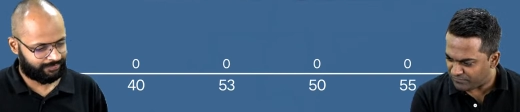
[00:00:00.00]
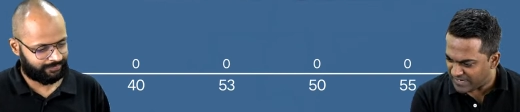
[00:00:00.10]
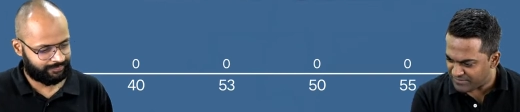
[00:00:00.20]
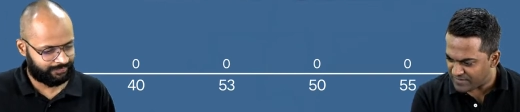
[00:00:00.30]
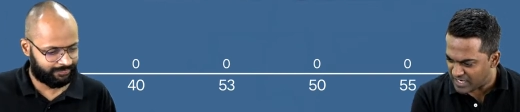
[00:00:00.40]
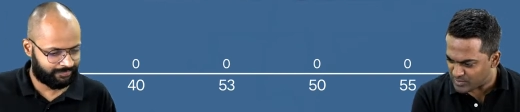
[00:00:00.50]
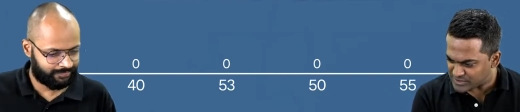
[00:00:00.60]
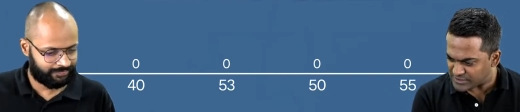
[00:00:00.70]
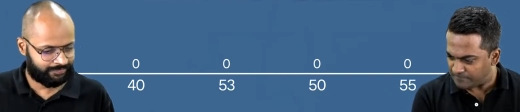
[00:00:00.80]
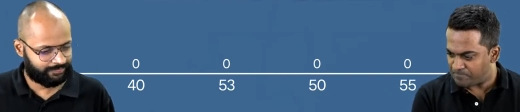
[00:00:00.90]
Speaker 1: 5
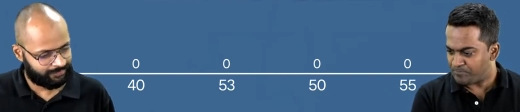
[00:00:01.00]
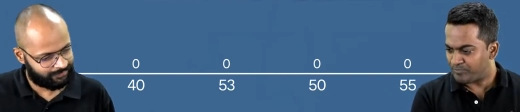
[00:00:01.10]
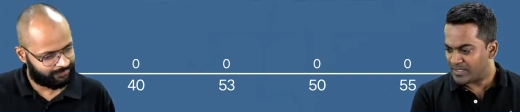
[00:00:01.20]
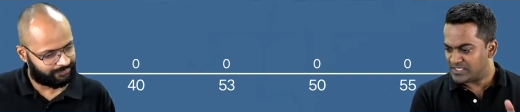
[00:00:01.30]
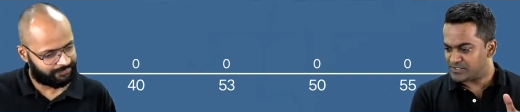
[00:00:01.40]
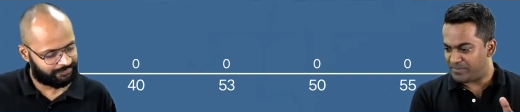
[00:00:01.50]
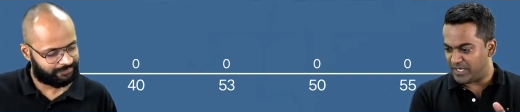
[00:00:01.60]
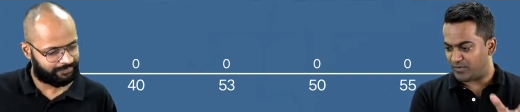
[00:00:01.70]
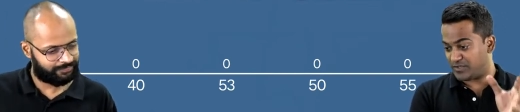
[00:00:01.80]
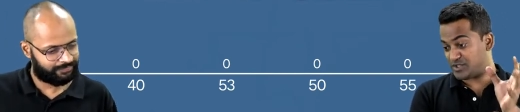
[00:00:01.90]
hours, speed
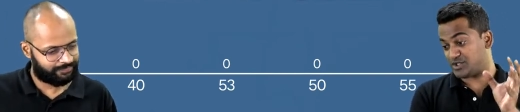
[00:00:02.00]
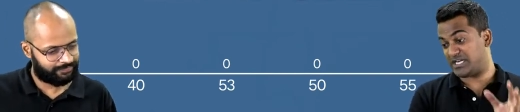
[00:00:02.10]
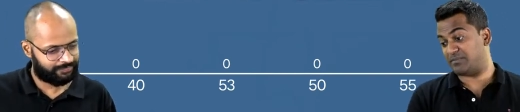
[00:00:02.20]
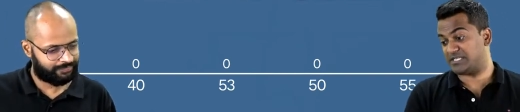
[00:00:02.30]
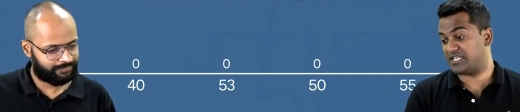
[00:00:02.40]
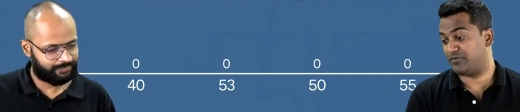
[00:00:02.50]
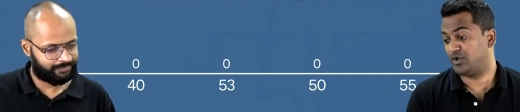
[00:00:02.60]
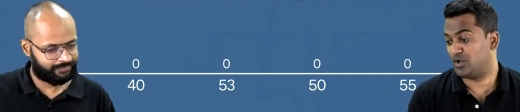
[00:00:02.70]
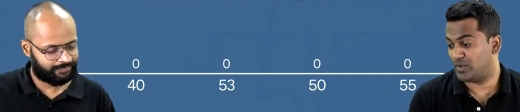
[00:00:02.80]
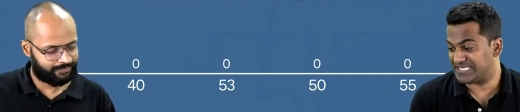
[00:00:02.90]
of the stream is given to
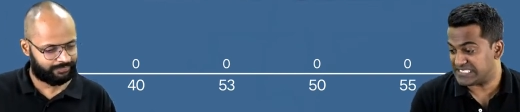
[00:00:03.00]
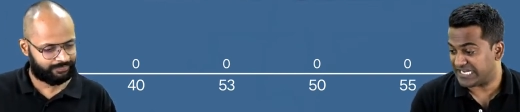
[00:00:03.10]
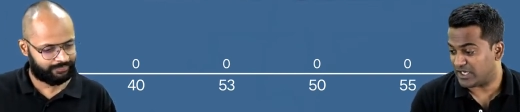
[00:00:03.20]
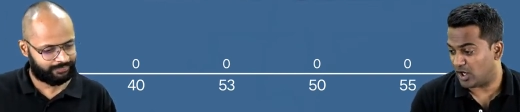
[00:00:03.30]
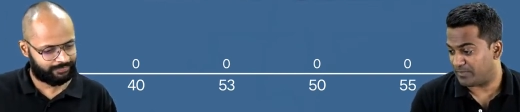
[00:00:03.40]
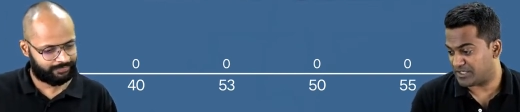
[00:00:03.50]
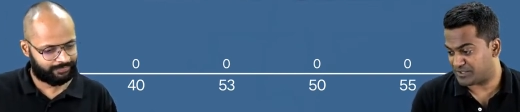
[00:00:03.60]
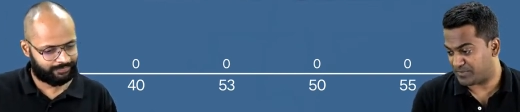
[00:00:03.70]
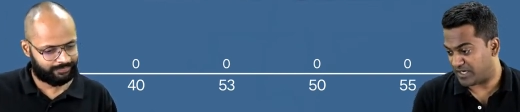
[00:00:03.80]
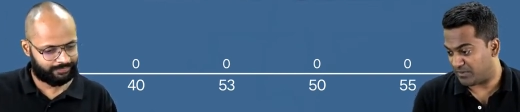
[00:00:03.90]
you as 10 kilometers
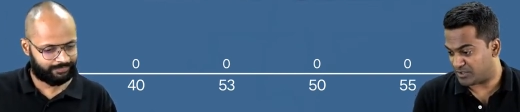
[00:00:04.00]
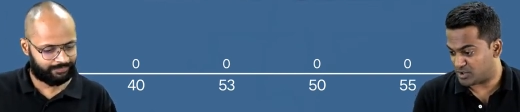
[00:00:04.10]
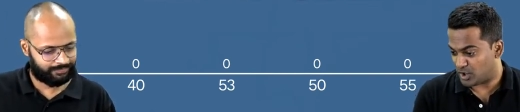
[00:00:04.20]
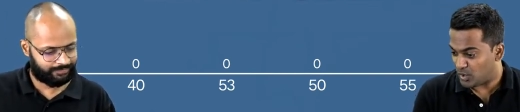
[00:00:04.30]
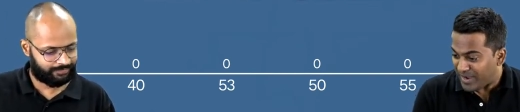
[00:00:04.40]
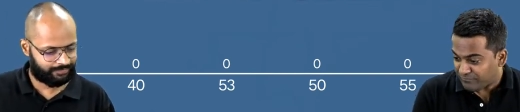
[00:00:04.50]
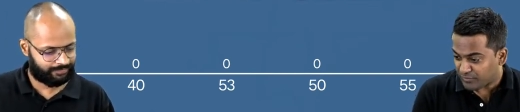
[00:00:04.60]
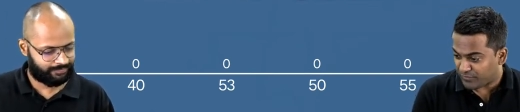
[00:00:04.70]
per hour. So you have to